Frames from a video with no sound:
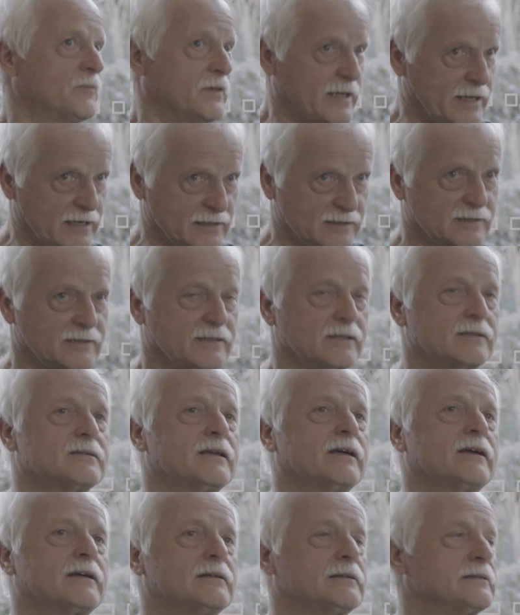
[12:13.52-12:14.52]
Yes,
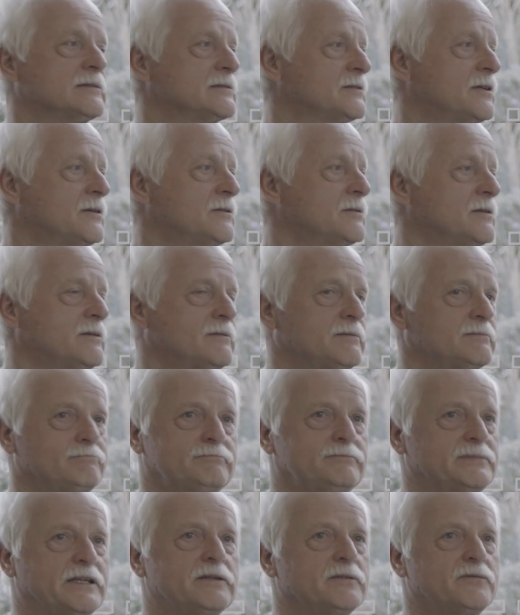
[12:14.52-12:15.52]
exactly. So the
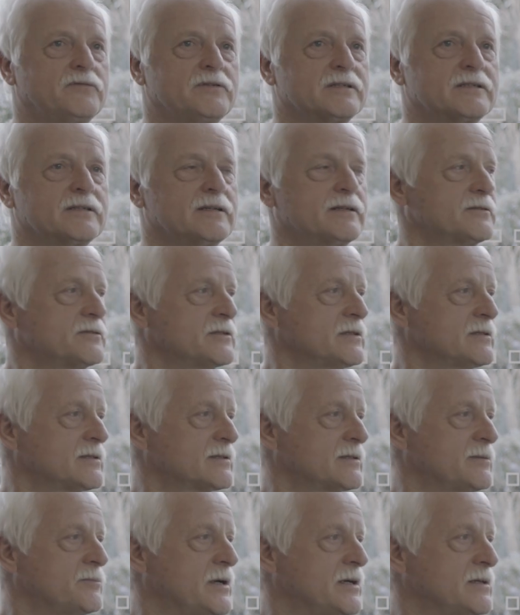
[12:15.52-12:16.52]
benefits are
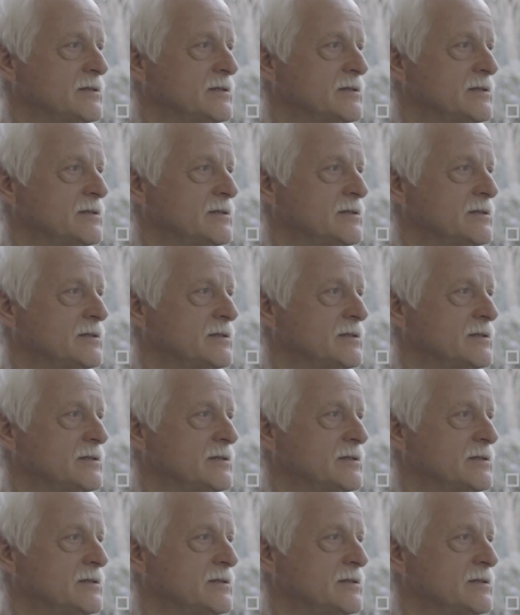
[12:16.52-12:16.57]
just amazing.